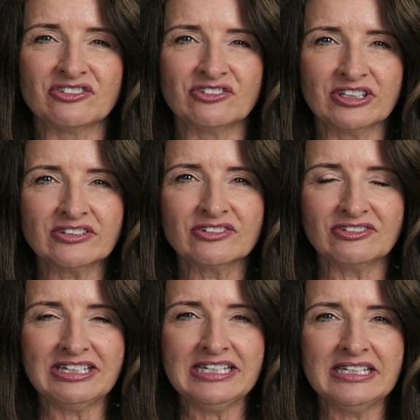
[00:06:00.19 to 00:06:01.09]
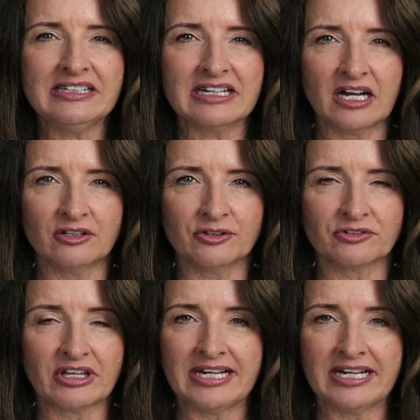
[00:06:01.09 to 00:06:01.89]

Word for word: $16.